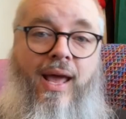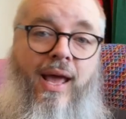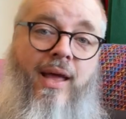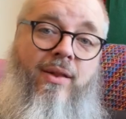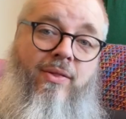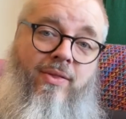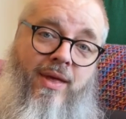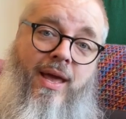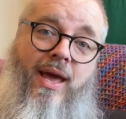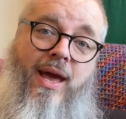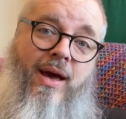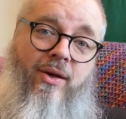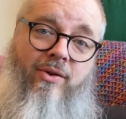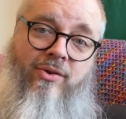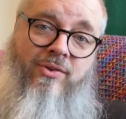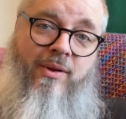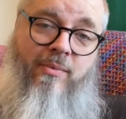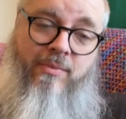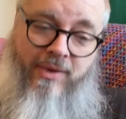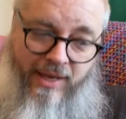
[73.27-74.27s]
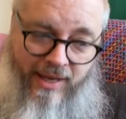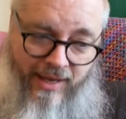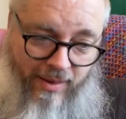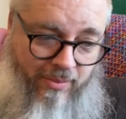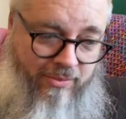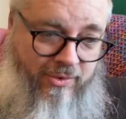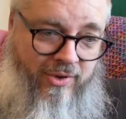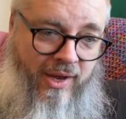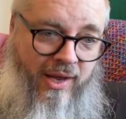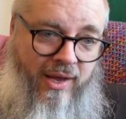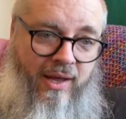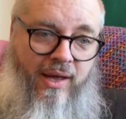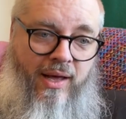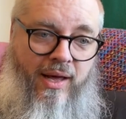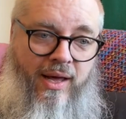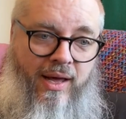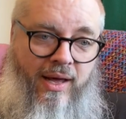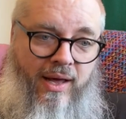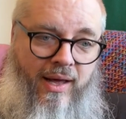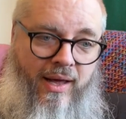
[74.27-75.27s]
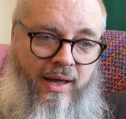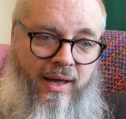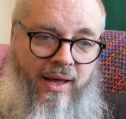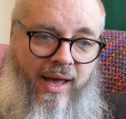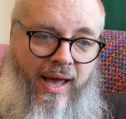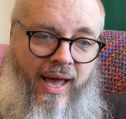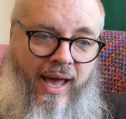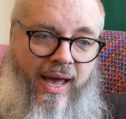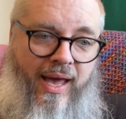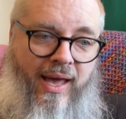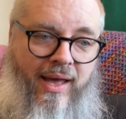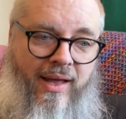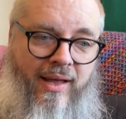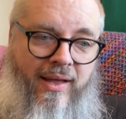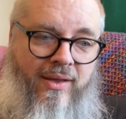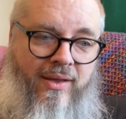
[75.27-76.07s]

and the out sometimes, make our